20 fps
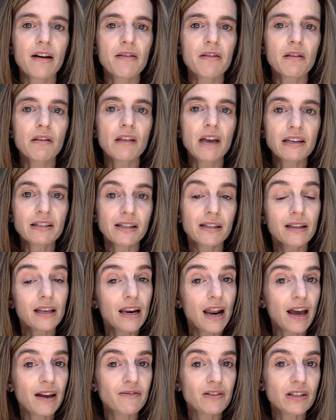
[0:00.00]
The lesson that
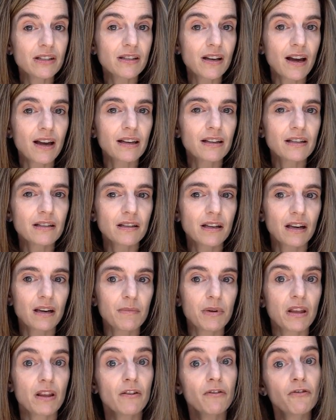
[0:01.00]
I've designed is going to be the